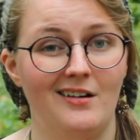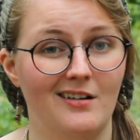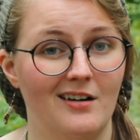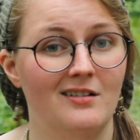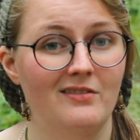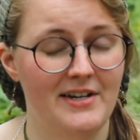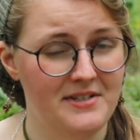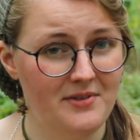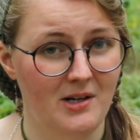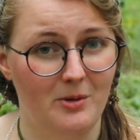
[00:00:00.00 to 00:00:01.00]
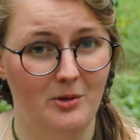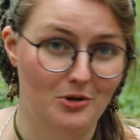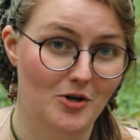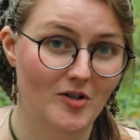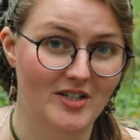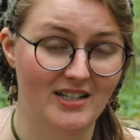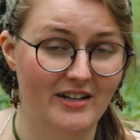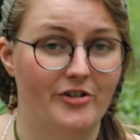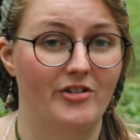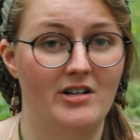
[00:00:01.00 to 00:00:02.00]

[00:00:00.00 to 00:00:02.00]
our last fabric roll is actually